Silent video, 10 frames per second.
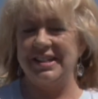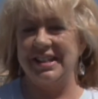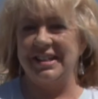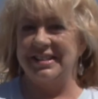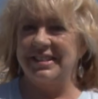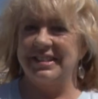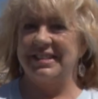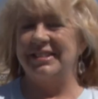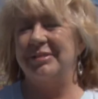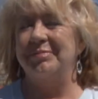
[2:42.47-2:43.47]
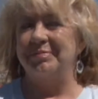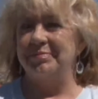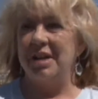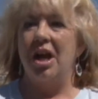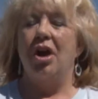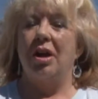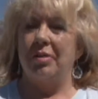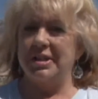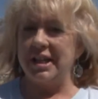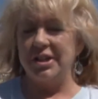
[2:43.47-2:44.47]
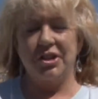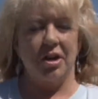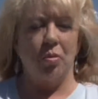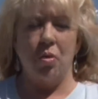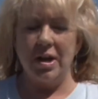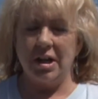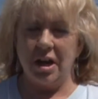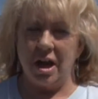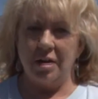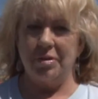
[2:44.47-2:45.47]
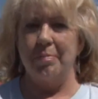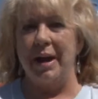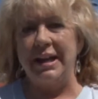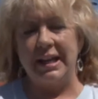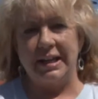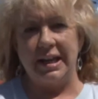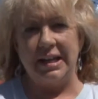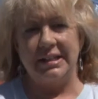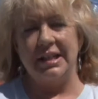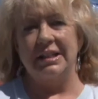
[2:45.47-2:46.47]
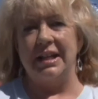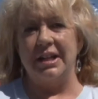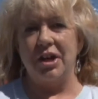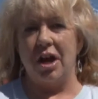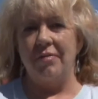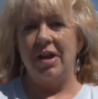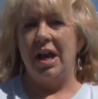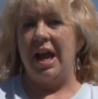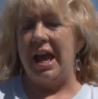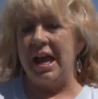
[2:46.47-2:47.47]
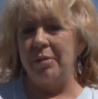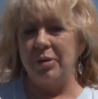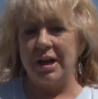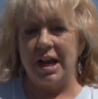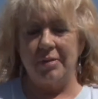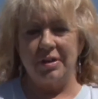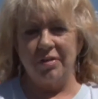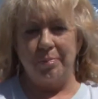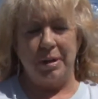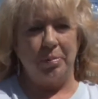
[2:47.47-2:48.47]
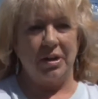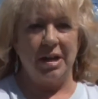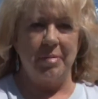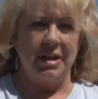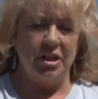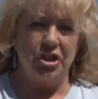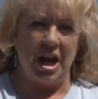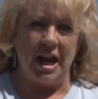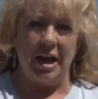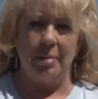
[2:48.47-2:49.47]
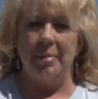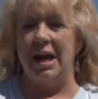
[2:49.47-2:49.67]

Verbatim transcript: The music starts at what time again? It's going to start at one o'clock with Mike Hickey. He's going to lead it off, and we're going to have different people come in and jam.